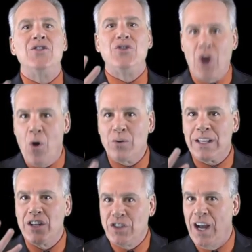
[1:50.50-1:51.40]
don't
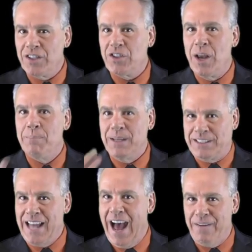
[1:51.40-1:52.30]
touch my
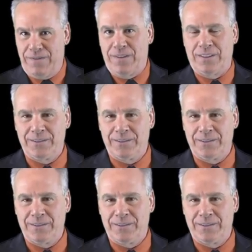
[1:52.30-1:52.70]
stuff.